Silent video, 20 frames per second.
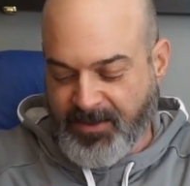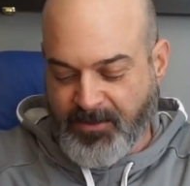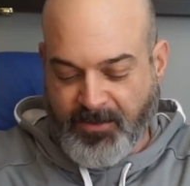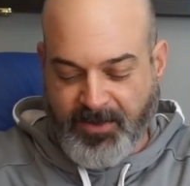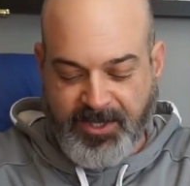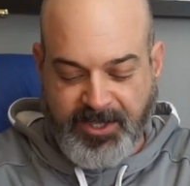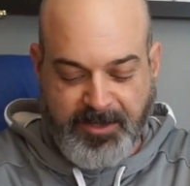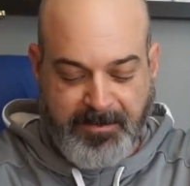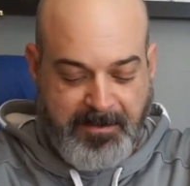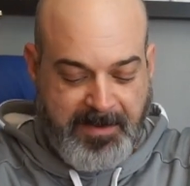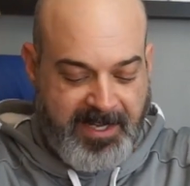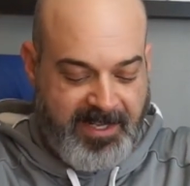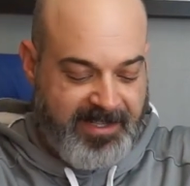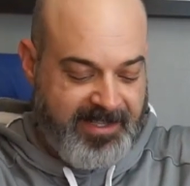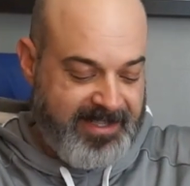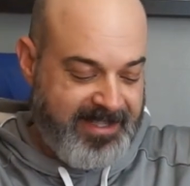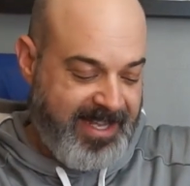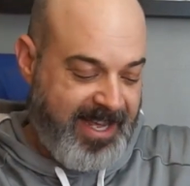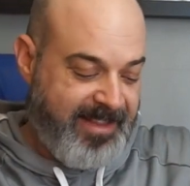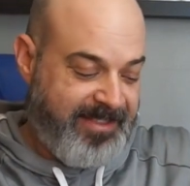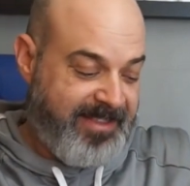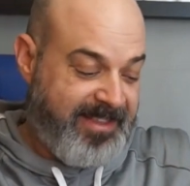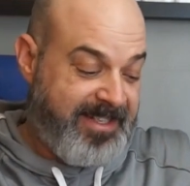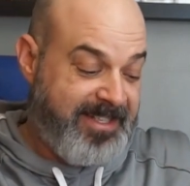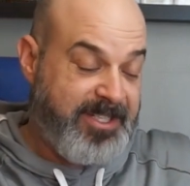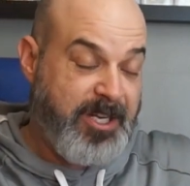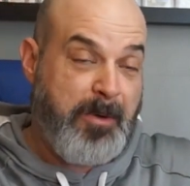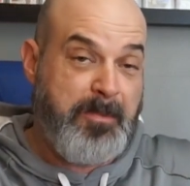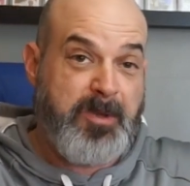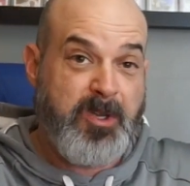which means that the
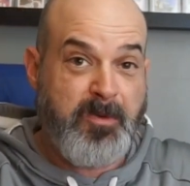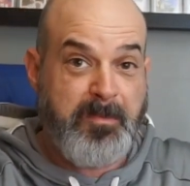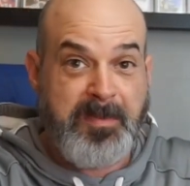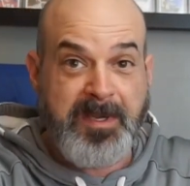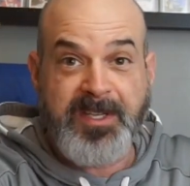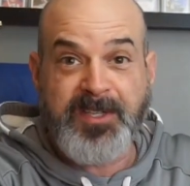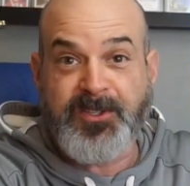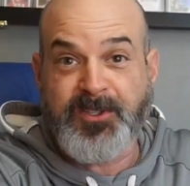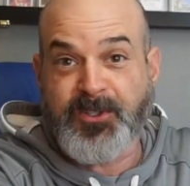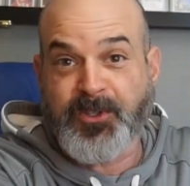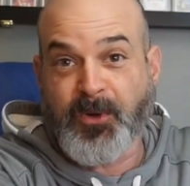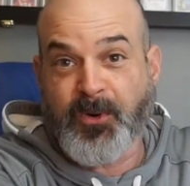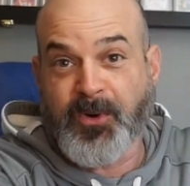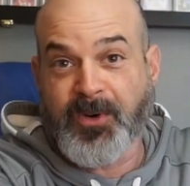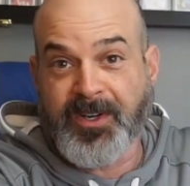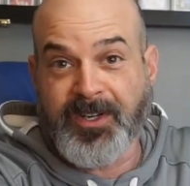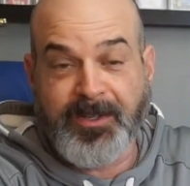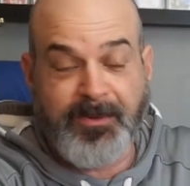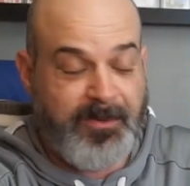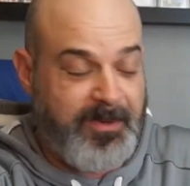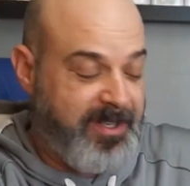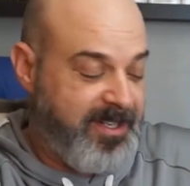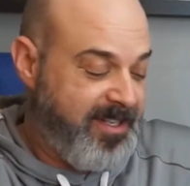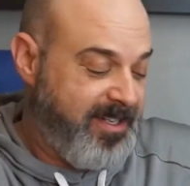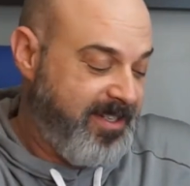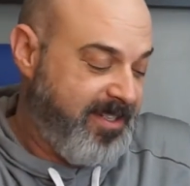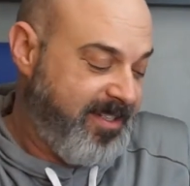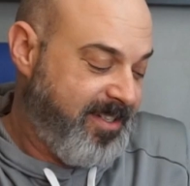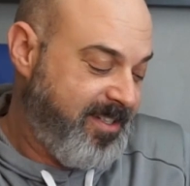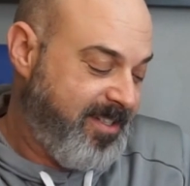WB store
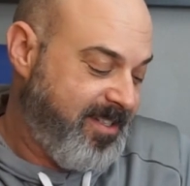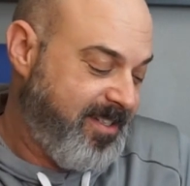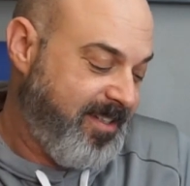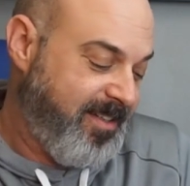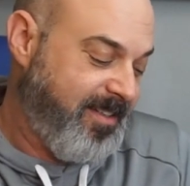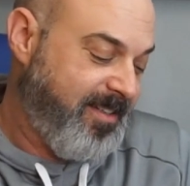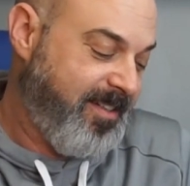was